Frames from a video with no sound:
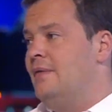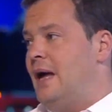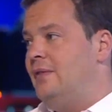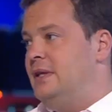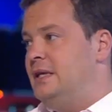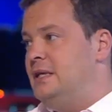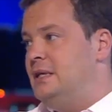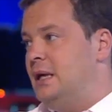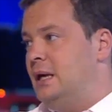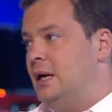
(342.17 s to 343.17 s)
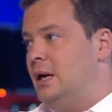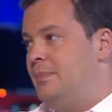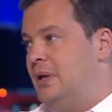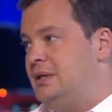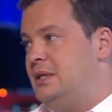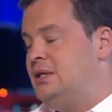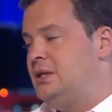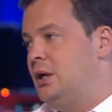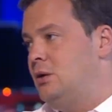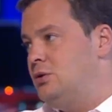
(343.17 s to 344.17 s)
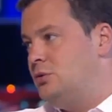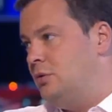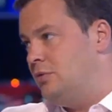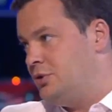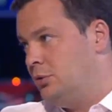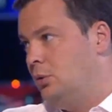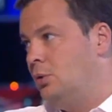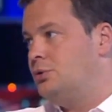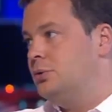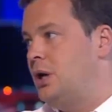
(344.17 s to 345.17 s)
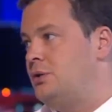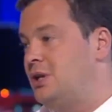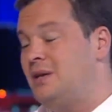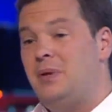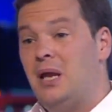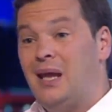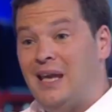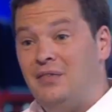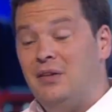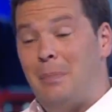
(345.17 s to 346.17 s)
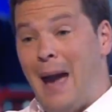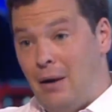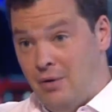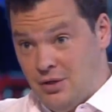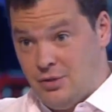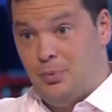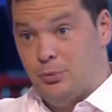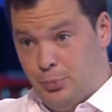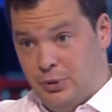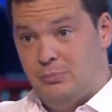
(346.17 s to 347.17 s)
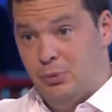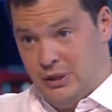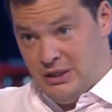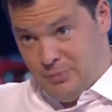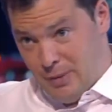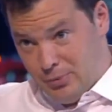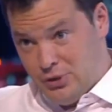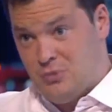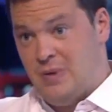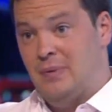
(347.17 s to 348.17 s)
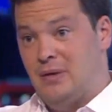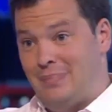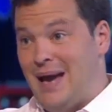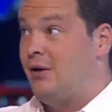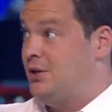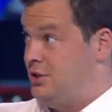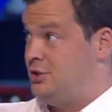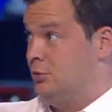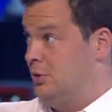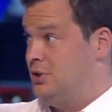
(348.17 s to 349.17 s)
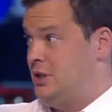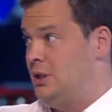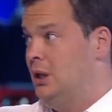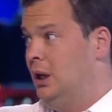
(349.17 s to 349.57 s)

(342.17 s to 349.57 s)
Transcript: that the ability to go to a resort or go to even Paris, bookings by British people in Paris, this story says,